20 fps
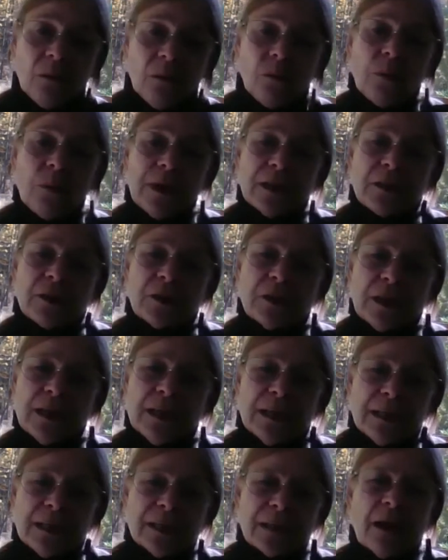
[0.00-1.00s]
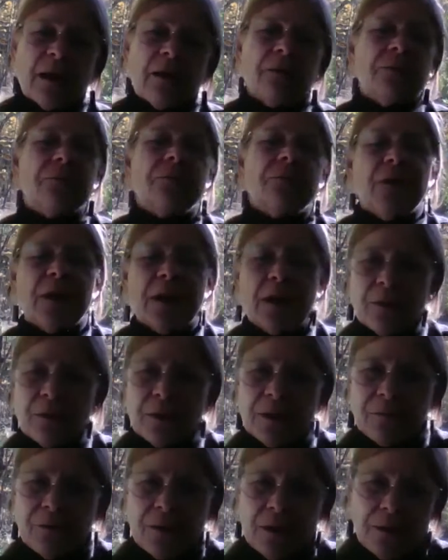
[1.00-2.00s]
which is a
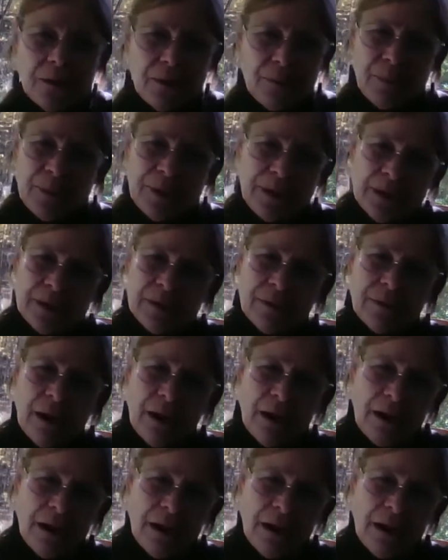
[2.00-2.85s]
very, very big